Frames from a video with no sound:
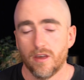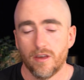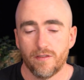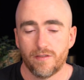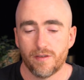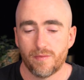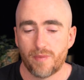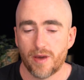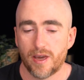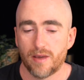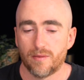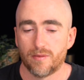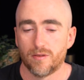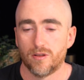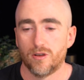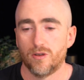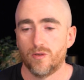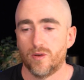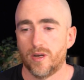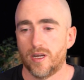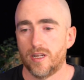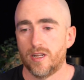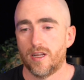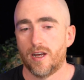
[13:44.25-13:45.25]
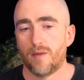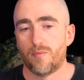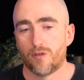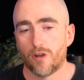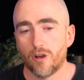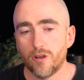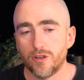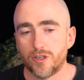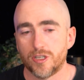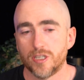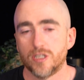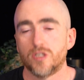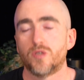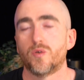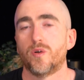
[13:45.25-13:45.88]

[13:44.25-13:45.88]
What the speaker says: for people who are approaching